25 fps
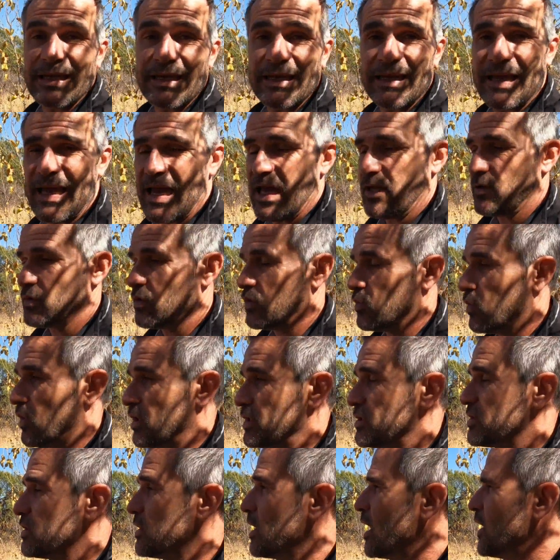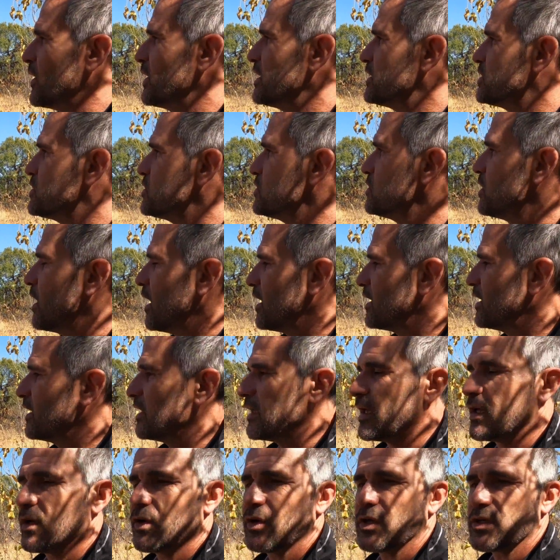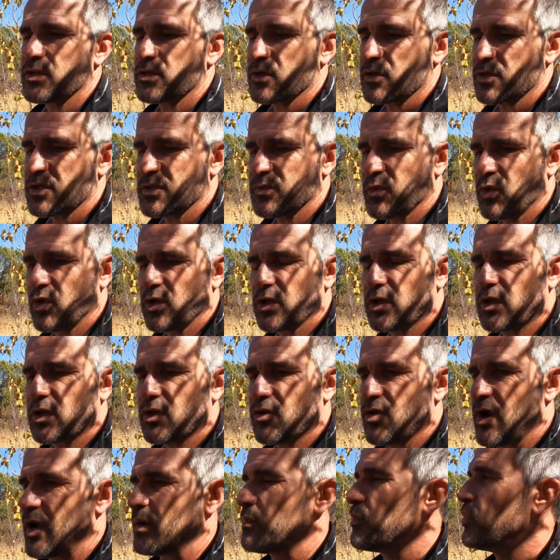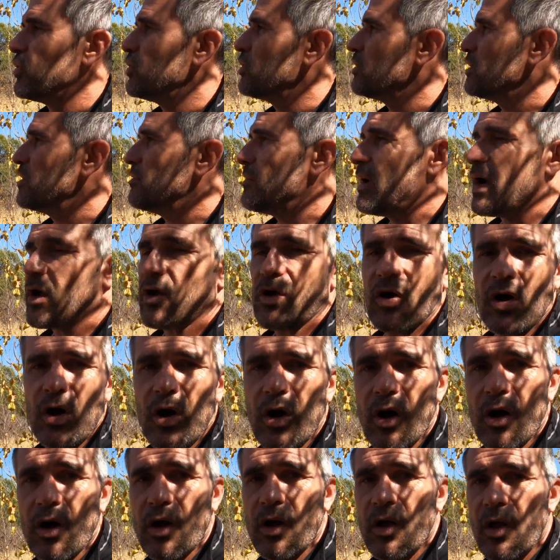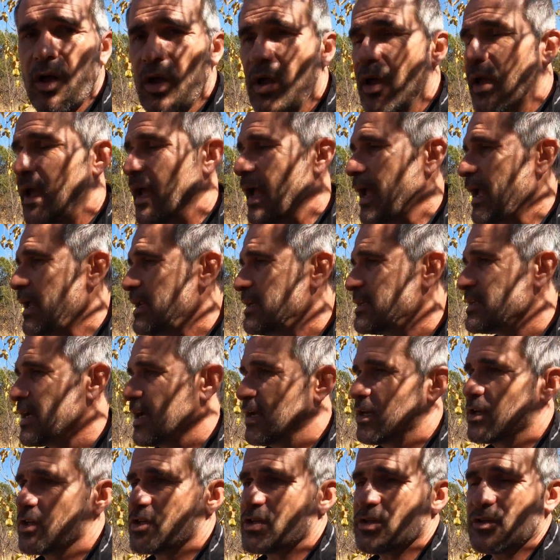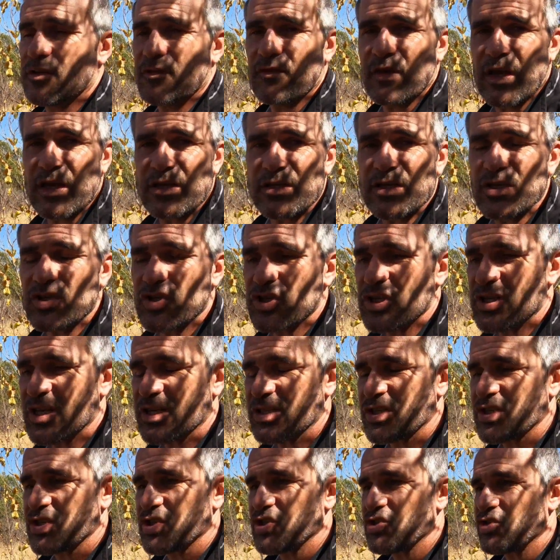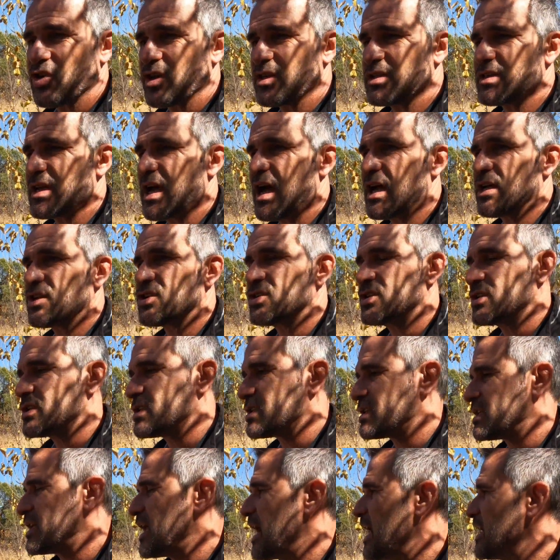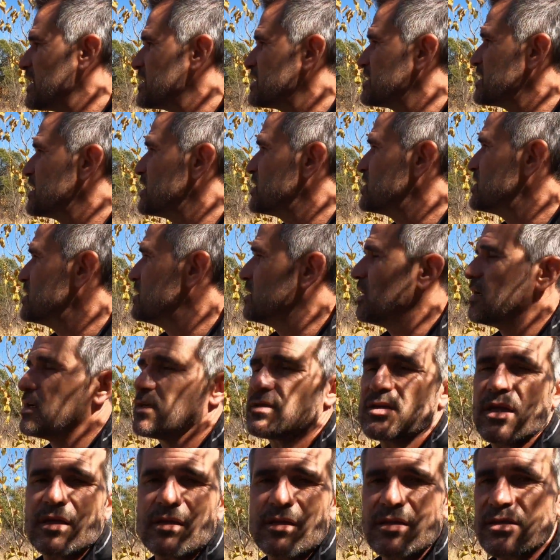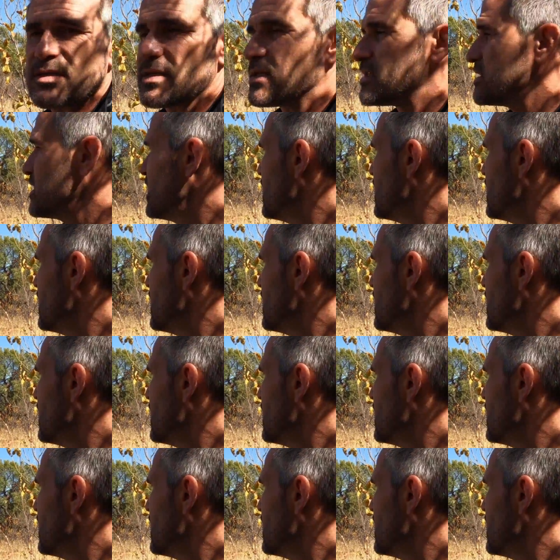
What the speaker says: any cat would want to go into. I can get her into a small little crate, put her in my car and take her to the vet, and she doesn't stress out. She just lies there. She knows that this